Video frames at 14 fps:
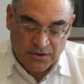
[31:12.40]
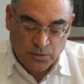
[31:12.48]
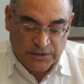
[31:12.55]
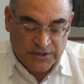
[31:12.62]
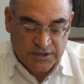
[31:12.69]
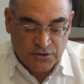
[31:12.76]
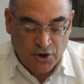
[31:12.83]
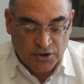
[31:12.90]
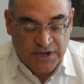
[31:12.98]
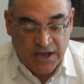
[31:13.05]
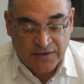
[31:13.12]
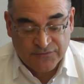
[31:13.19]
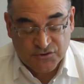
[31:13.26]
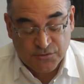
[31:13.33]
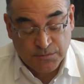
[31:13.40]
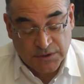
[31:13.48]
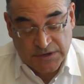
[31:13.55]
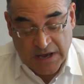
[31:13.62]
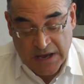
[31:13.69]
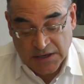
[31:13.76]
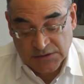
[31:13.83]
rand we did not have to
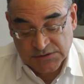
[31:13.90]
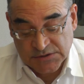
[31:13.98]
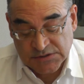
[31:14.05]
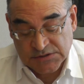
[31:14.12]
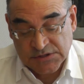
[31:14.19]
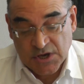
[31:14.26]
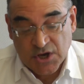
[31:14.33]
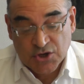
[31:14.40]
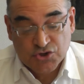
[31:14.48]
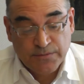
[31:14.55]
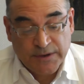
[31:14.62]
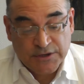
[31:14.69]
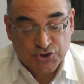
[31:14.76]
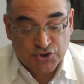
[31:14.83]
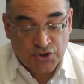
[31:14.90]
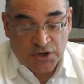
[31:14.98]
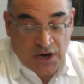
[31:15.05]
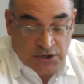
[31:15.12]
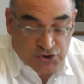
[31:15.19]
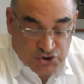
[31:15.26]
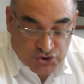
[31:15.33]
build houses, to make
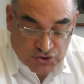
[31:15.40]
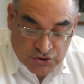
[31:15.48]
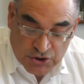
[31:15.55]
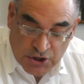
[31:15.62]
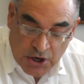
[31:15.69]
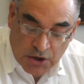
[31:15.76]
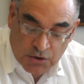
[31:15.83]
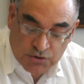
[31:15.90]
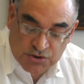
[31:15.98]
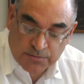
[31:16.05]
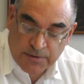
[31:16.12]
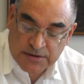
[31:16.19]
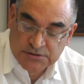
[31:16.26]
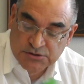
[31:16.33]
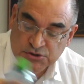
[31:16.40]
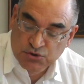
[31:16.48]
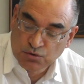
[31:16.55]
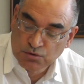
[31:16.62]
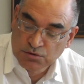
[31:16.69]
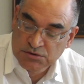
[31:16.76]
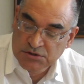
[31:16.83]
sure our children go to the best
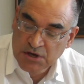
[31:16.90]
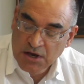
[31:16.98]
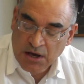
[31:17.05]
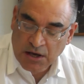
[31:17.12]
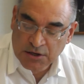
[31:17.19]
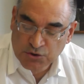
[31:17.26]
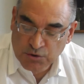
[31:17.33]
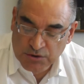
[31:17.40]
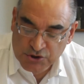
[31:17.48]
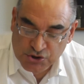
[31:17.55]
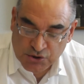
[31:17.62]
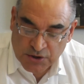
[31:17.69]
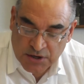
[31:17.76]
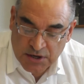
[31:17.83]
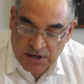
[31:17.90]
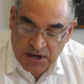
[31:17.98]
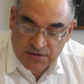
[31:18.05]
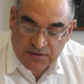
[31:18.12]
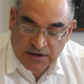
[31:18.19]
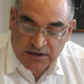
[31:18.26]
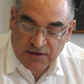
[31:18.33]
schools, and to ensure
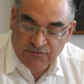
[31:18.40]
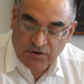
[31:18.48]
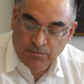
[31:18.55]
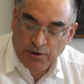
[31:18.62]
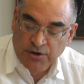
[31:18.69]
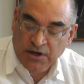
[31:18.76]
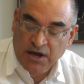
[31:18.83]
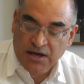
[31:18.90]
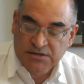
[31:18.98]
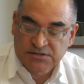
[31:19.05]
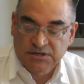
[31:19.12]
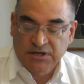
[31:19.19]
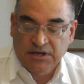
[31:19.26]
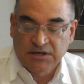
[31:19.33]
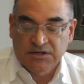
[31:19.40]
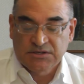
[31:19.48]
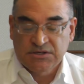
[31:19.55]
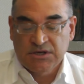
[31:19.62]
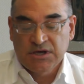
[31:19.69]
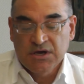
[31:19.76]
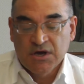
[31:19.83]
that everybody has the
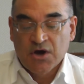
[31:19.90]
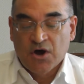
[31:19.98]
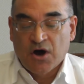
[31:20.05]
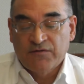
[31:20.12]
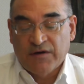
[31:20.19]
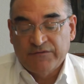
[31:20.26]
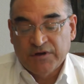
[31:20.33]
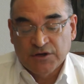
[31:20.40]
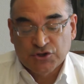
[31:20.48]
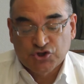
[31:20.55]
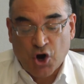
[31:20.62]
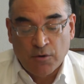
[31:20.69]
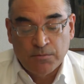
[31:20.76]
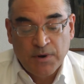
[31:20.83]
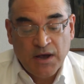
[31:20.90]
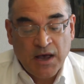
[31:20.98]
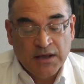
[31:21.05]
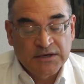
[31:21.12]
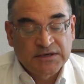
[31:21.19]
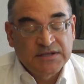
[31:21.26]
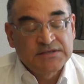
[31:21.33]
dignity of having a
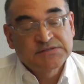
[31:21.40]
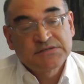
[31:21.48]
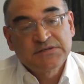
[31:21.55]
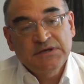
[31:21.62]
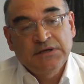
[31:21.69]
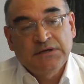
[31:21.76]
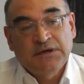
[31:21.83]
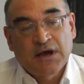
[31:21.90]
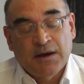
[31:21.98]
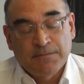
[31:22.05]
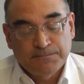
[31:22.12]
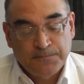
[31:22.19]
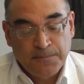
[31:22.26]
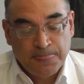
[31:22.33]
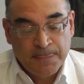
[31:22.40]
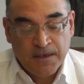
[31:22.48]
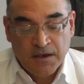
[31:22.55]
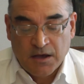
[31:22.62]
job and a decent income.